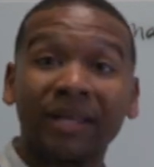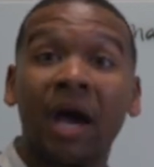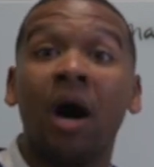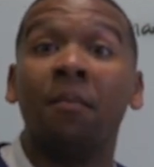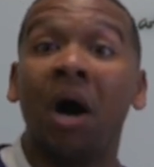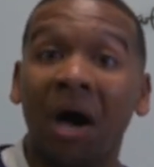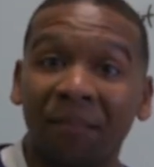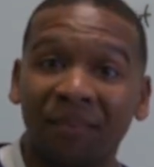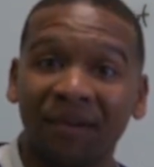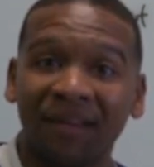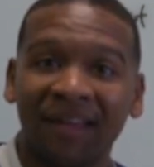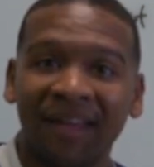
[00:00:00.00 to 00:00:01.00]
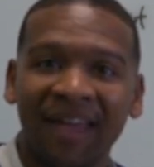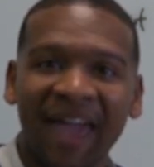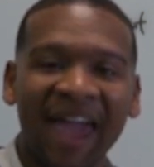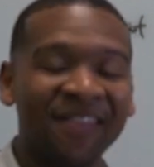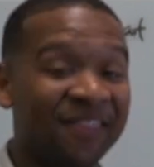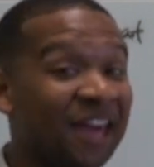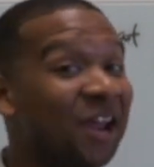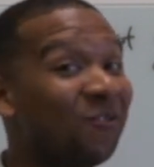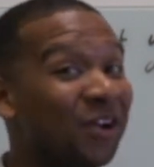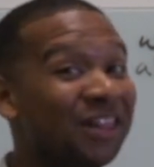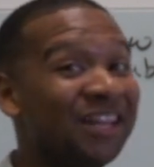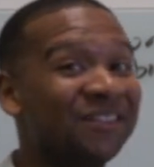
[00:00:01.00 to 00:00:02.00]
come up? And then it
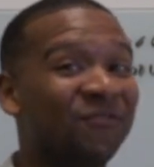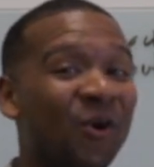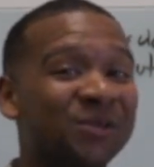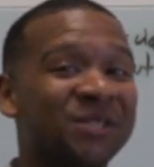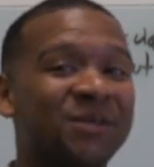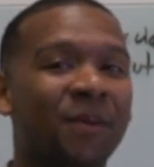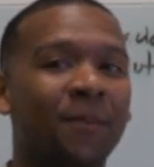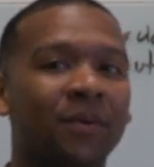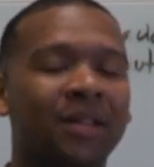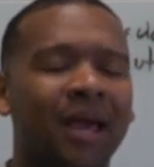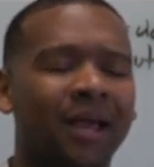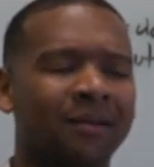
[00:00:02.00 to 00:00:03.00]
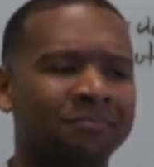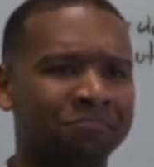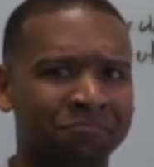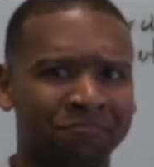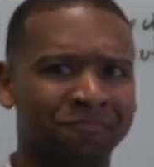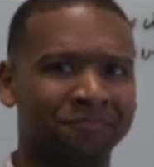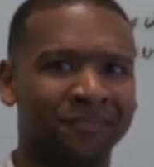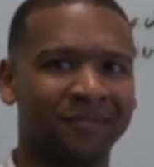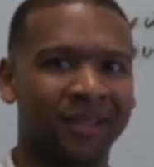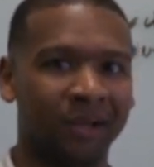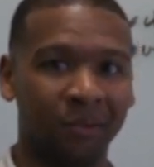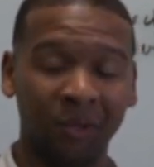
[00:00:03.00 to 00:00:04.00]
really forces people to
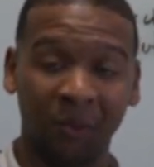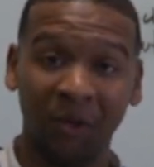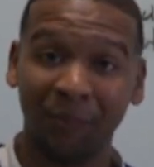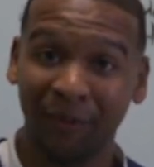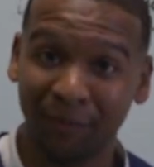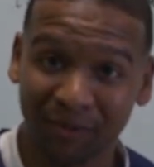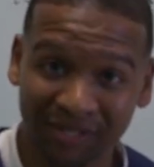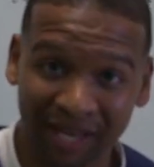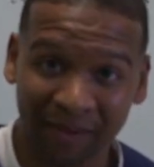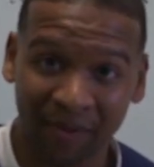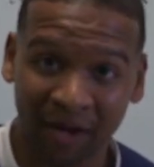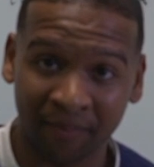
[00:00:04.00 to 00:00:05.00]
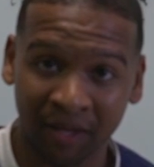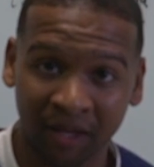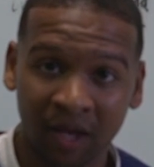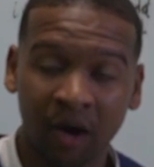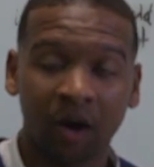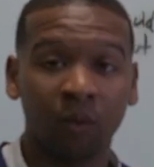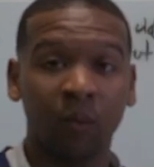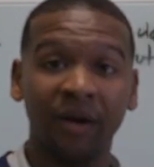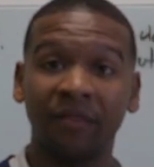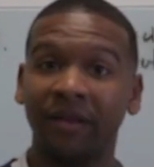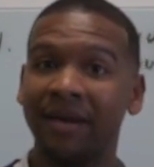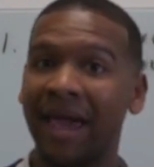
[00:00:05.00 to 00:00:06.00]
what would people say about me? Or what
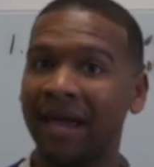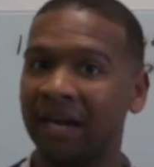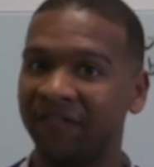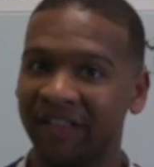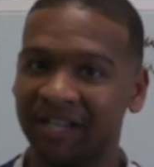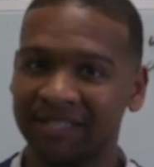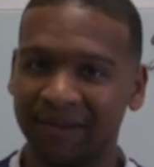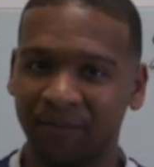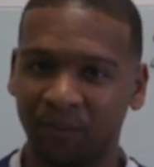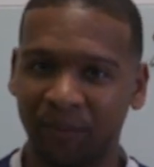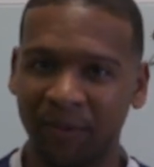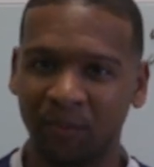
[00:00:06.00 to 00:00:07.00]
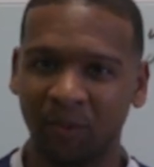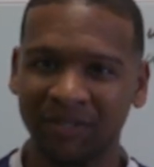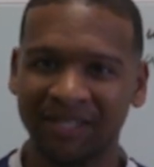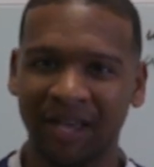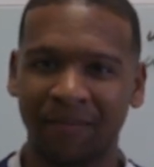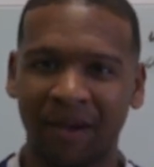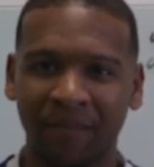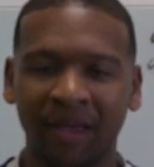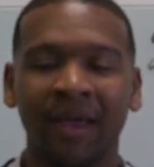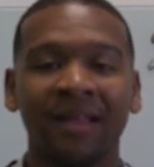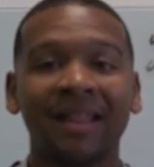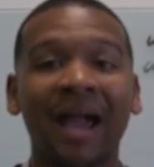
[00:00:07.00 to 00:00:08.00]
are the negative things that people would say about
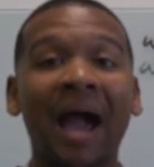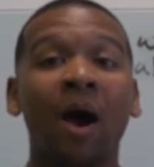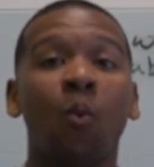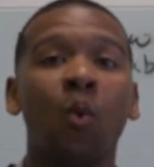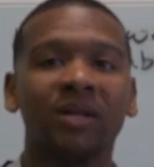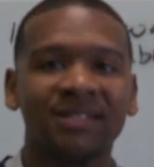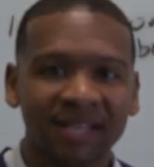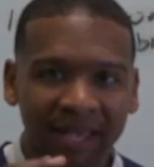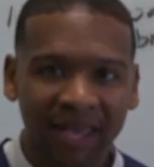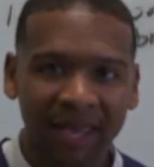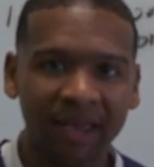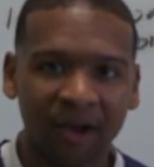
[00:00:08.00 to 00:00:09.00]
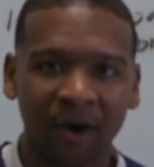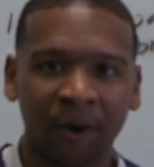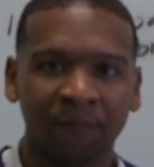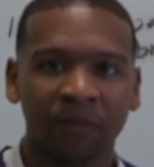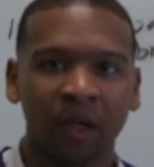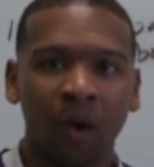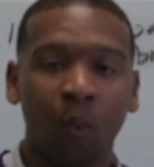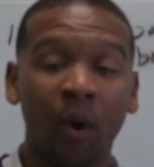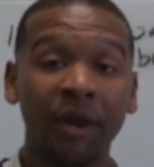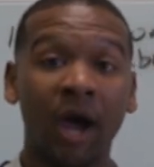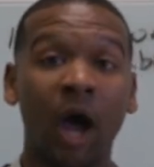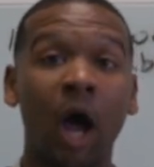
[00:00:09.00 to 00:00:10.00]
me? I want to hear
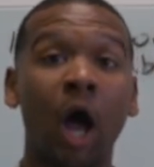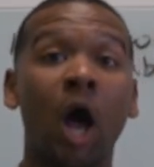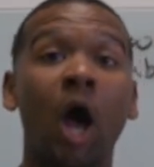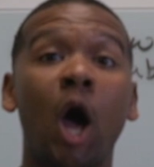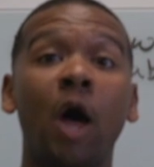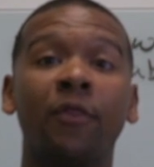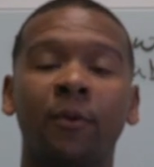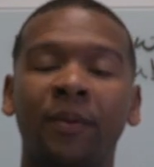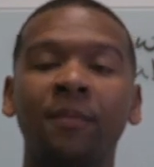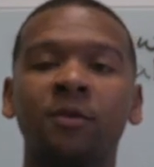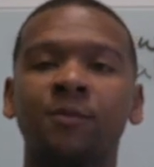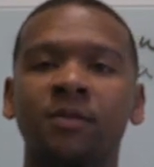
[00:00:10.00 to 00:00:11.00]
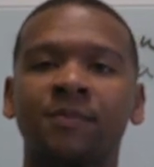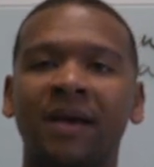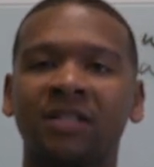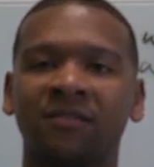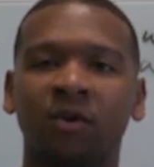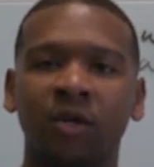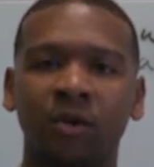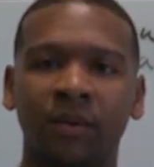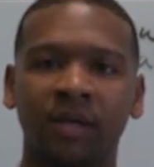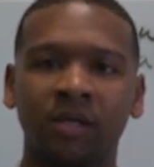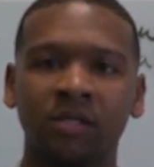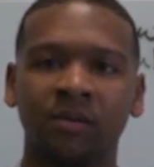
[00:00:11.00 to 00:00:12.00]
what other people's perspective on you
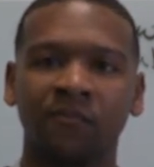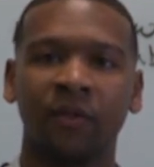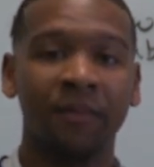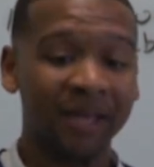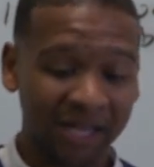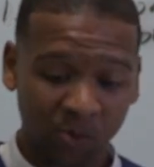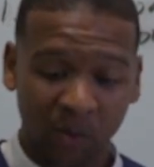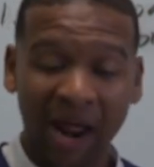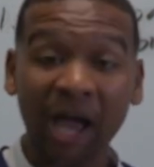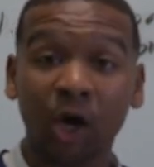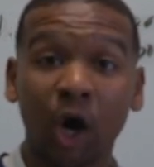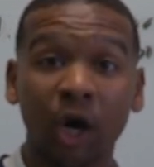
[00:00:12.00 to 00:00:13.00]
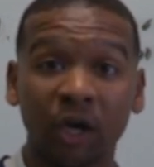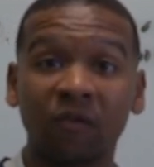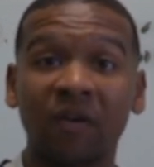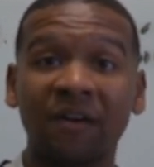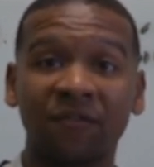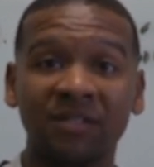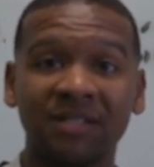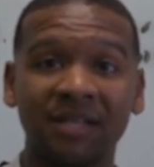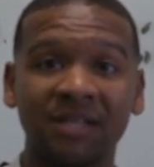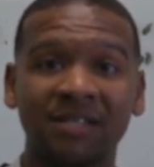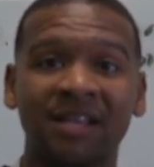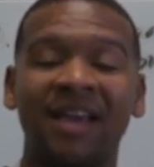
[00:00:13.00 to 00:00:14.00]
is. Because when I call your
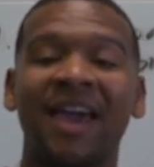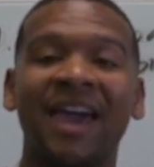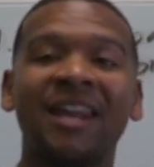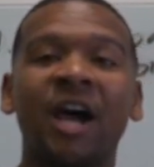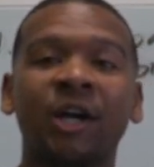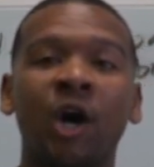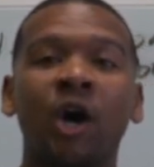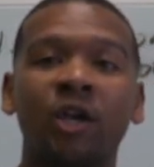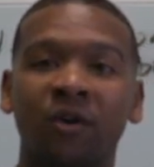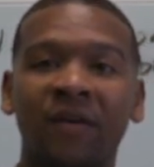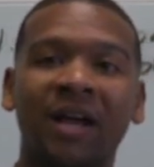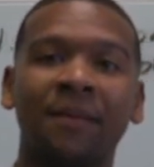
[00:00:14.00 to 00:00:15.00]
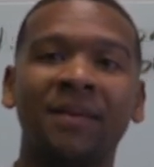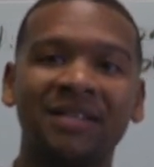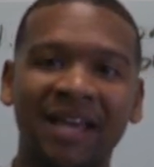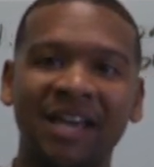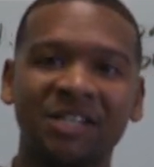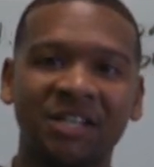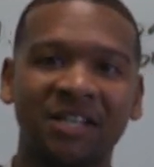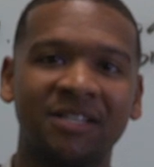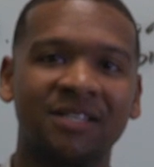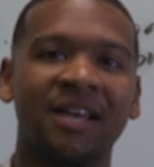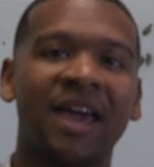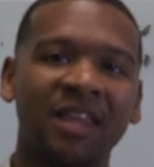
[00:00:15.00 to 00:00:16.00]
references and I call your
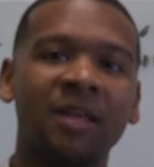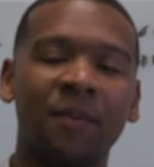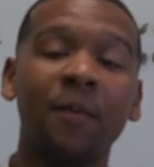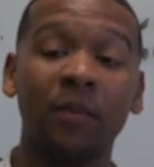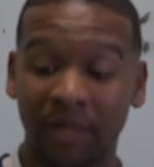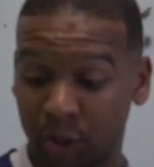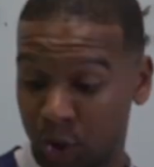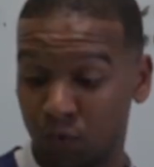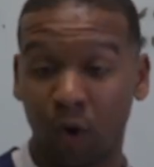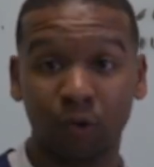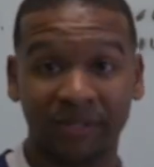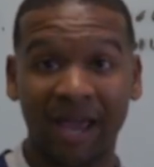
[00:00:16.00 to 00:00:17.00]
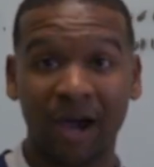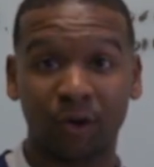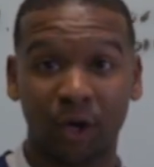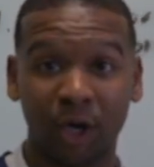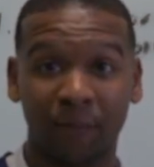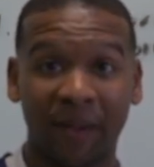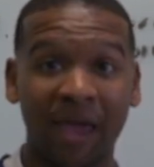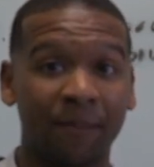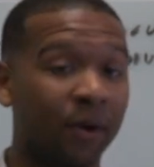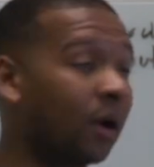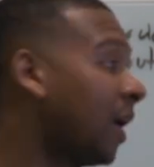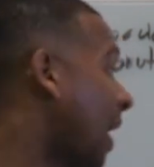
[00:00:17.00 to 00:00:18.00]
recommendations and the people that you wrote down on your
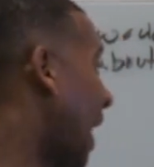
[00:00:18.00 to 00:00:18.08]
paper,